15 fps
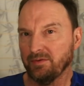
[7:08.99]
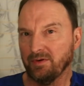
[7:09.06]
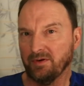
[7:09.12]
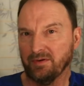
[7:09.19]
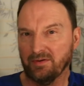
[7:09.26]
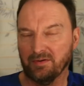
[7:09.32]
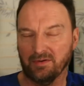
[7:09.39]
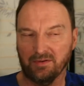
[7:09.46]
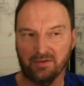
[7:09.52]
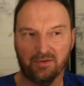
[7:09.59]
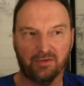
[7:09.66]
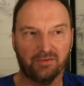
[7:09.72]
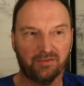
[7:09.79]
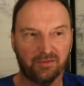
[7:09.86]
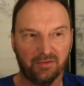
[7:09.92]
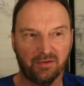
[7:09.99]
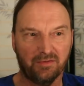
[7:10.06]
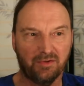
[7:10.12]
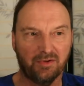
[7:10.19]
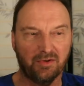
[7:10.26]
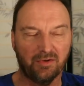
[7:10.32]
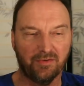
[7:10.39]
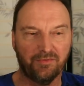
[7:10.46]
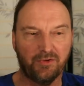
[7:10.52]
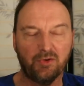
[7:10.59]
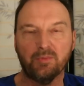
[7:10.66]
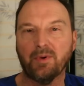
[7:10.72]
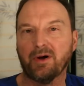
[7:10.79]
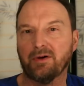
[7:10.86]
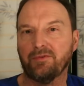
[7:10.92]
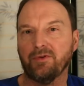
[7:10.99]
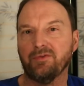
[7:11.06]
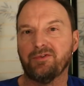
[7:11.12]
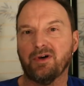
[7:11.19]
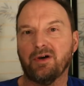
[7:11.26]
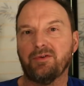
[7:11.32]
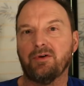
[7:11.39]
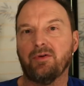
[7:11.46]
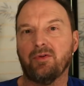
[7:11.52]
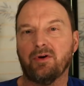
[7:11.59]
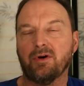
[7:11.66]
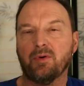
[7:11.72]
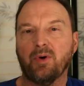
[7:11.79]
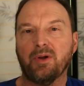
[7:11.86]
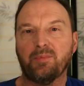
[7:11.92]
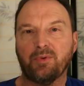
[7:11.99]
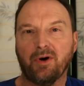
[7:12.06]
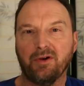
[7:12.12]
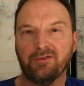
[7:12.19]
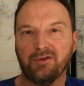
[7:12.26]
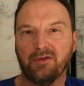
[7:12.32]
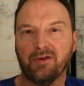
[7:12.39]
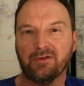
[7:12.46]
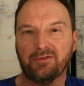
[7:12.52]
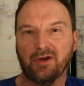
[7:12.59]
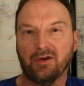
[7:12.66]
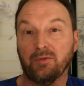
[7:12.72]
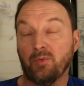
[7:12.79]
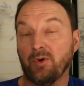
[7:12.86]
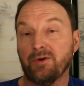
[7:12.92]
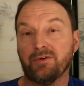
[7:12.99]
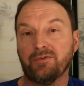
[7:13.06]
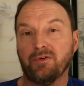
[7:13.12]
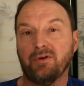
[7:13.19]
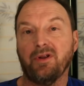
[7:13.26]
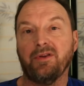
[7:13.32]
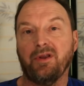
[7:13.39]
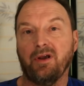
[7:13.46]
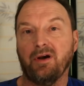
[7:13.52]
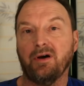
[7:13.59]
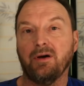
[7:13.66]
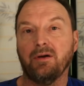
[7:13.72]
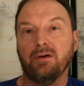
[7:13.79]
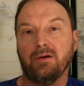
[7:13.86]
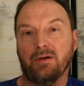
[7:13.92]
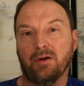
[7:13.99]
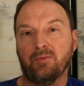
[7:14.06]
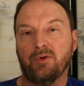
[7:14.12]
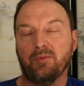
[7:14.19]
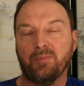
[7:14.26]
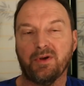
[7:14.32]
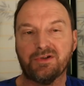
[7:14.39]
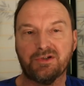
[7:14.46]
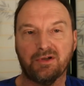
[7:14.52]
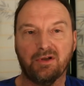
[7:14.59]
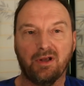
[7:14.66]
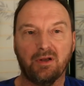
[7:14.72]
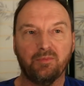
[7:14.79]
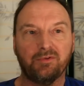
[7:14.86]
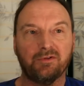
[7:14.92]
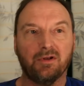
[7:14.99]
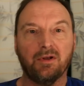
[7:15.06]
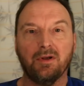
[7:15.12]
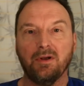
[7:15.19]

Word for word: Um, there's, you know, a few microphones out there that are quite pricey that sound wonderful on the air. I won't mention names.